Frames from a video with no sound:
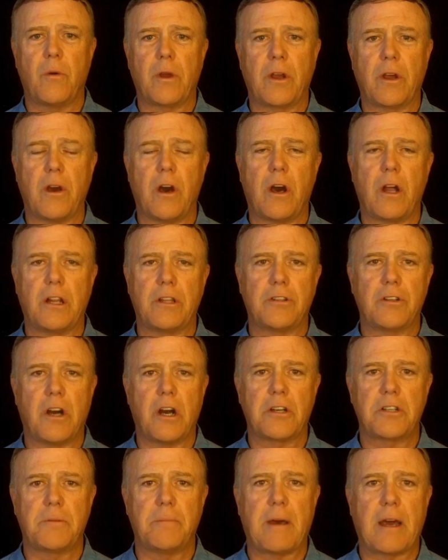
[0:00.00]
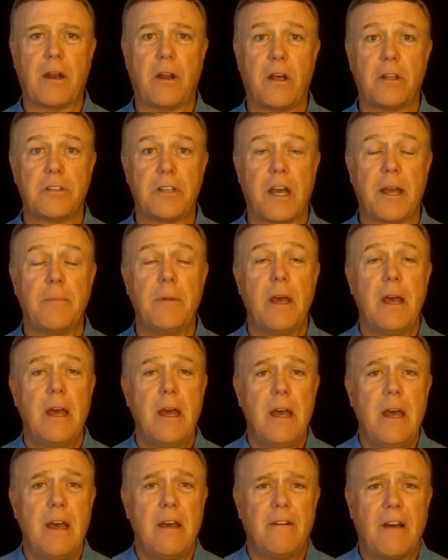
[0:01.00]
going on and talks about it all the time.
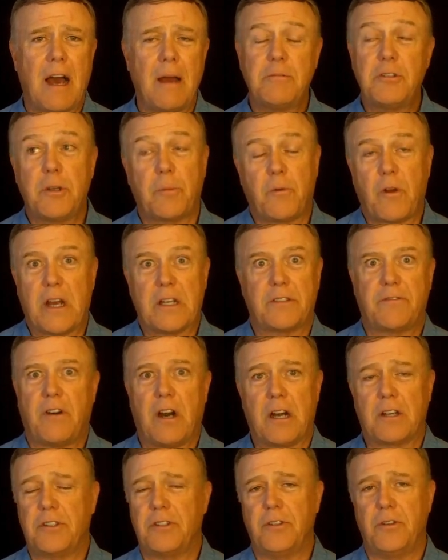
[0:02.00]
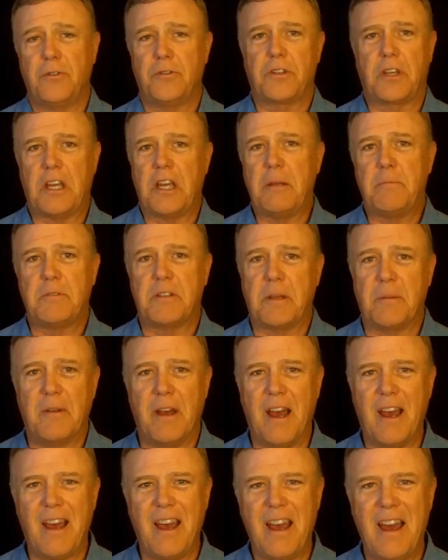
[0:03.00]
I'm surprised Fox News keeps
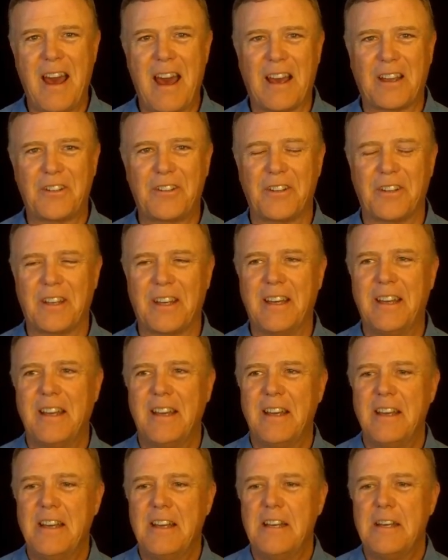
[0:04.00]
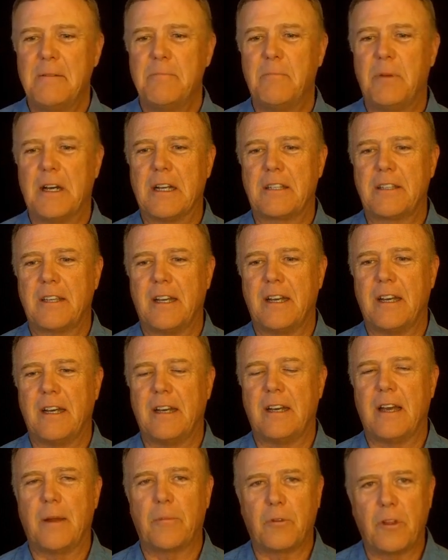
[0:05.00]
him, actually. But
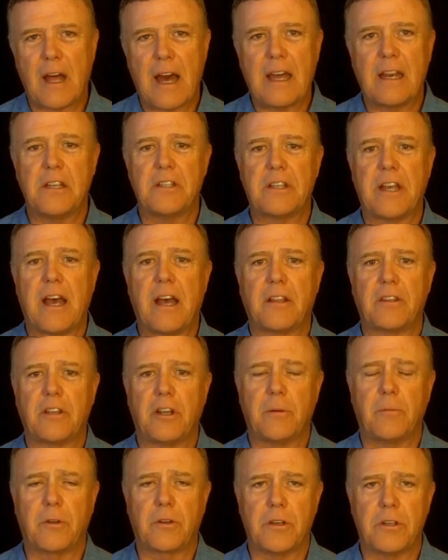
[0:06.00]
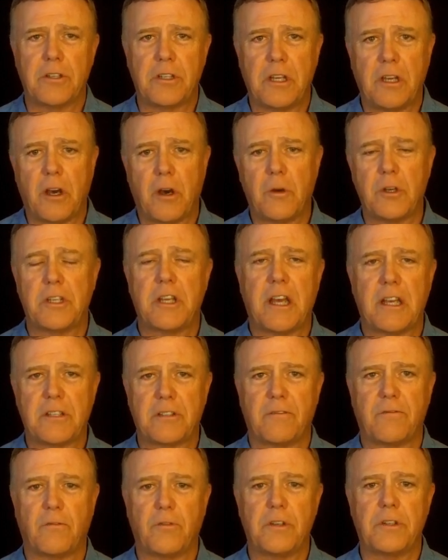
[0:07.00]
I'm glad he's out there because he always
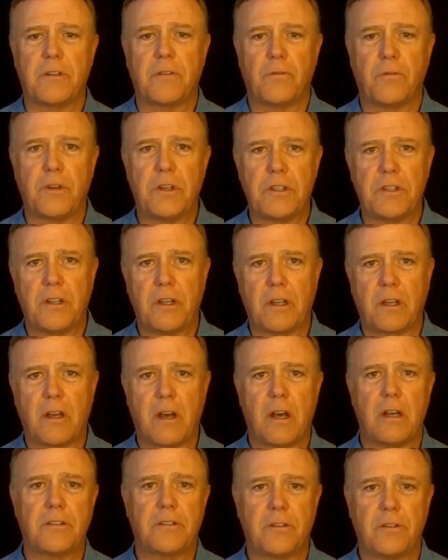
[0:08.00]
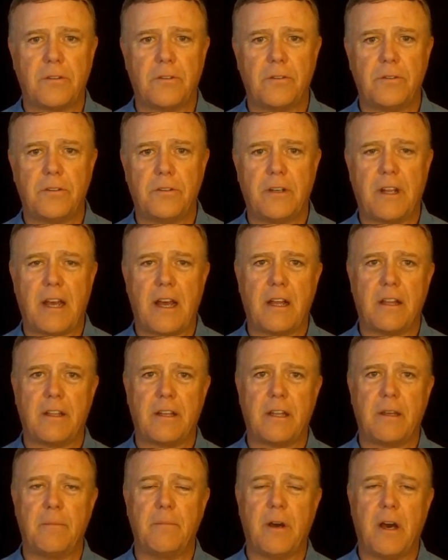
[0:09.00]
has the voice of reason and
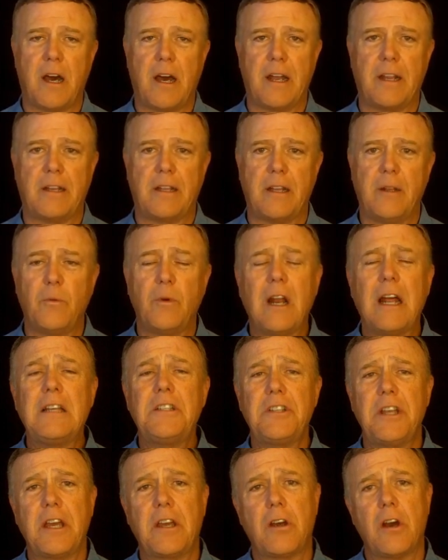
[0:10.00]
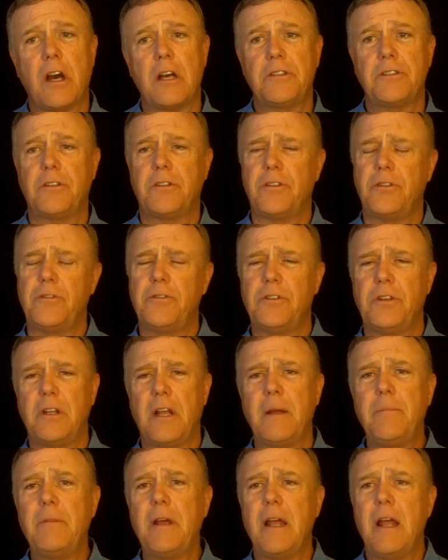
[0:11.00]
constitutionality behind it. And when I say
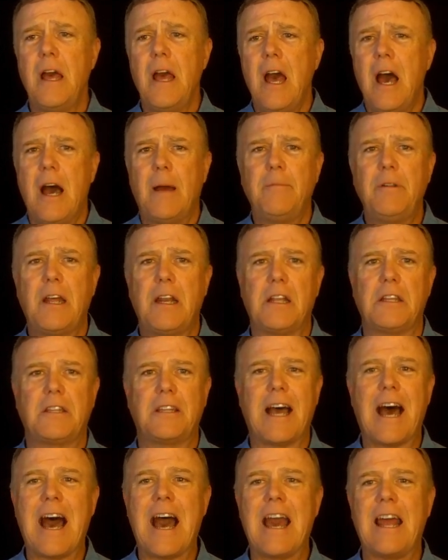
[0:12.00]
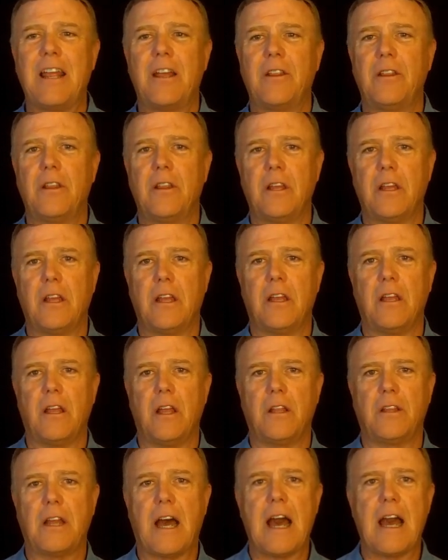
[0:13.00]
constitution, I'm not a
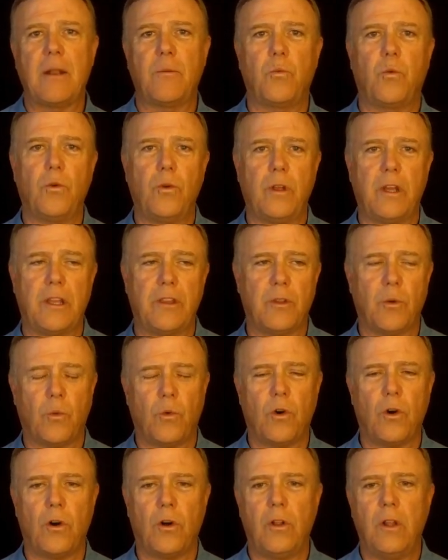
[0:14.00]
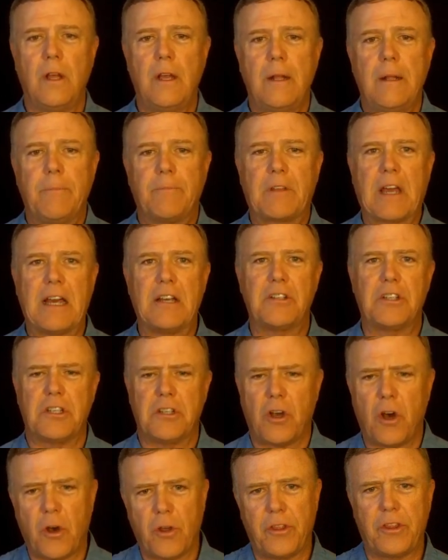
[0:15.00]
dyed-in-the-wool guy who
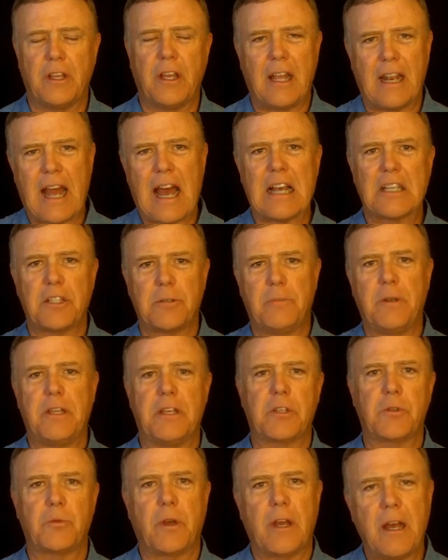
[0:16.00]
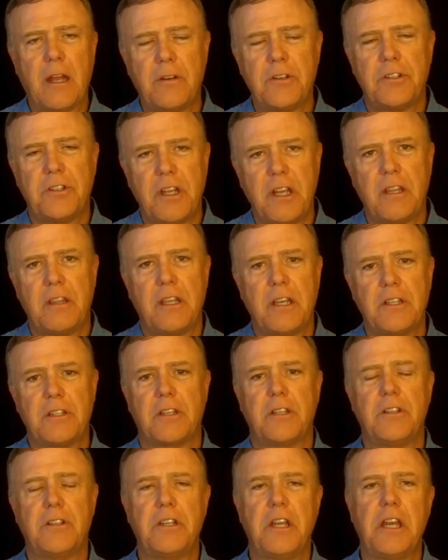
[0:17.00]
says, oh, it has to be this way. I understand
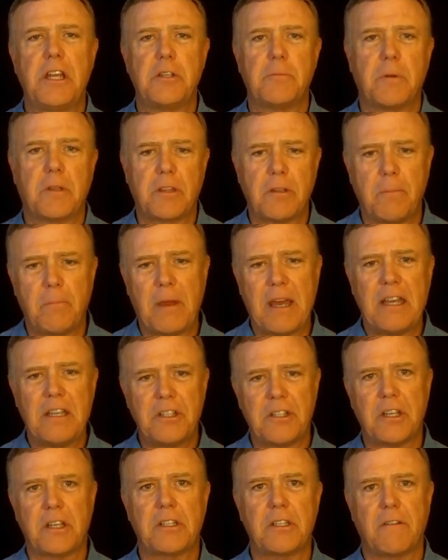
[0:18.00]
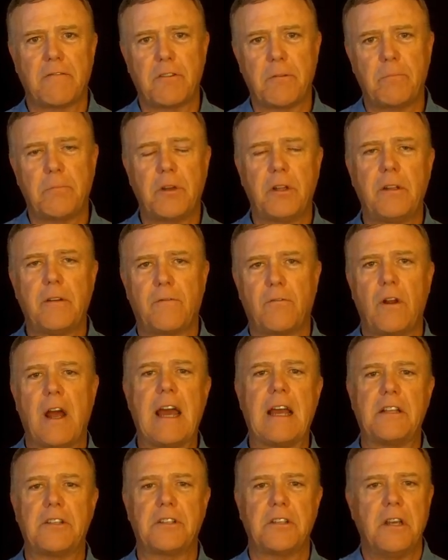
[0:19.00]
things can change, but the basics of the Bill of
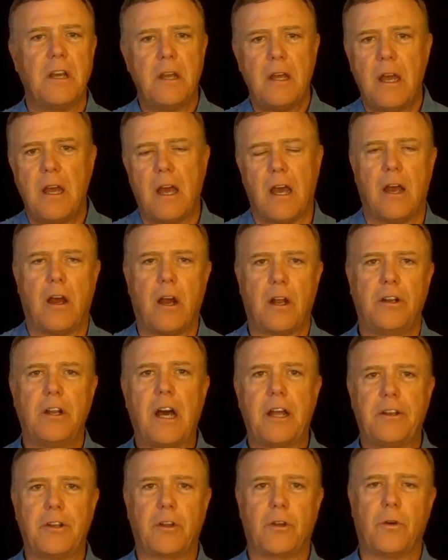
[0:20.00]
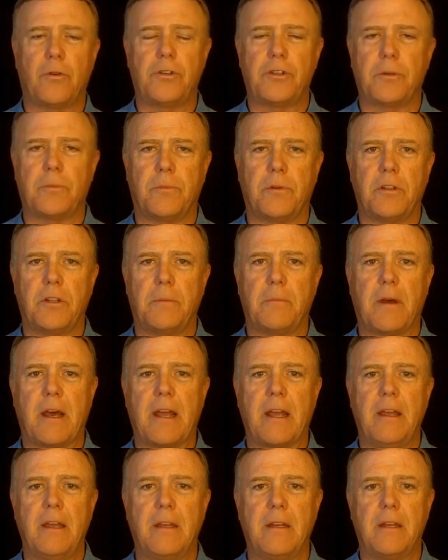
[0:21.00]
Rights are non-negotiable in
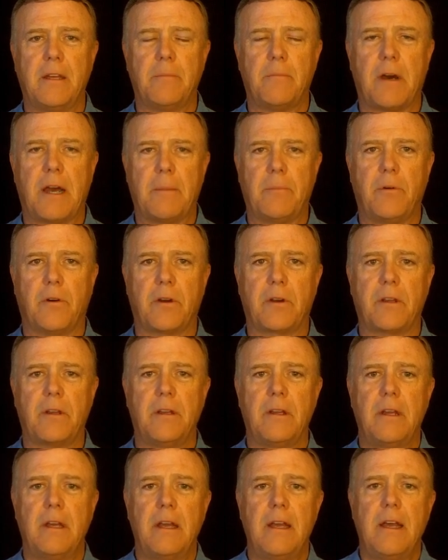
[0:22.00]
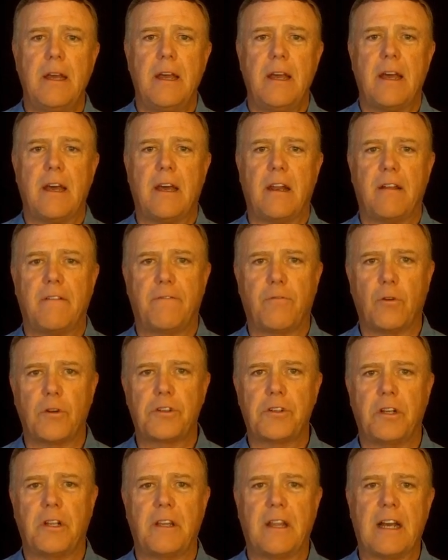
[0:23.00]
my book. And
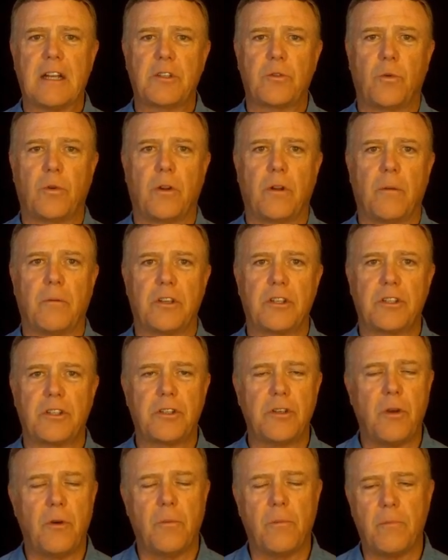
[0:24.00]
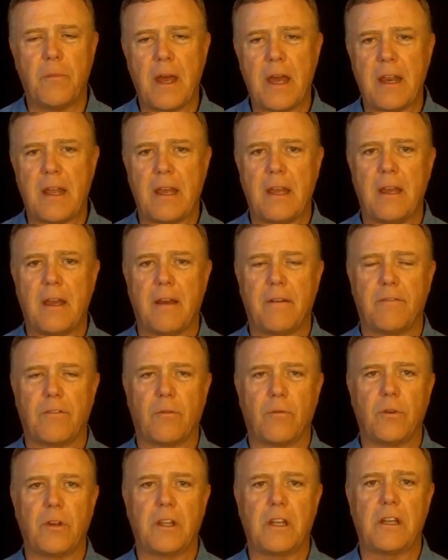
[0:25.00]
unfortunately, that's where so many
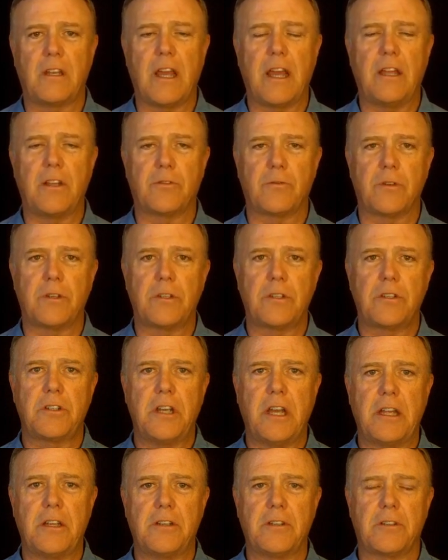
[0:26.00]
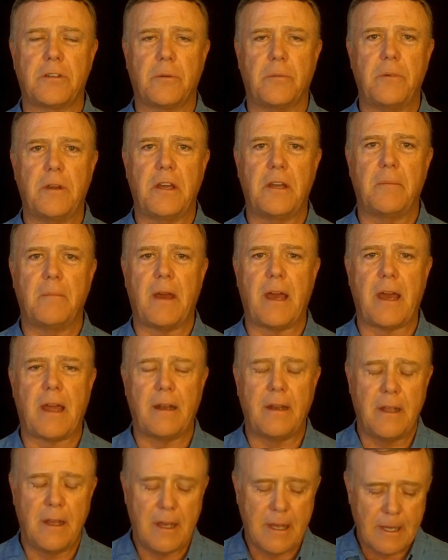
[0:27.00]
of the really dangerous changes are being
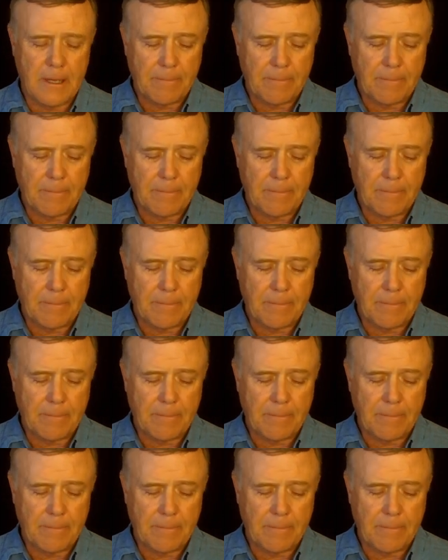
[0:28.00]
made.